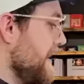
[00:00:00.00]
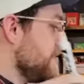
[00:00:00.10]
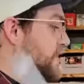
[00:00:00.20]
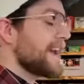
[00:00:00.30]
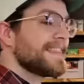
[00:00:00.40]

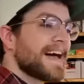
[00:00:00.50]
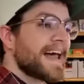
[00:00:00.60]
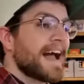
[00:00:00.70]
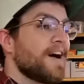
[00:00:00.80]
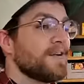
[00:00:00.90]
check
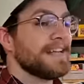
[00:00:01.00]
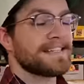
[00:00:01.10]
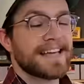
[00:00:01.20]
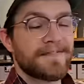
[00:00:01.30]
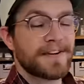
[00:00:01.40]
that out. It's
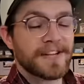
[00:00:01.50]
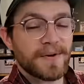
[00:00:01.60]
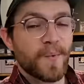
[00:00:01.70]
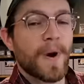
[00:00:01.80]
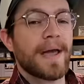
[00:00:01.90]
definitely
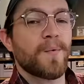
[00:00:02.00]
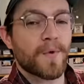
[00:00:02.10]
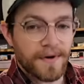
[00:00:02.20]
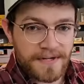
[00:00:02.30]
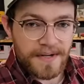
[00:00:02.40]
way
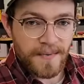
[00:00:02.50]
worse than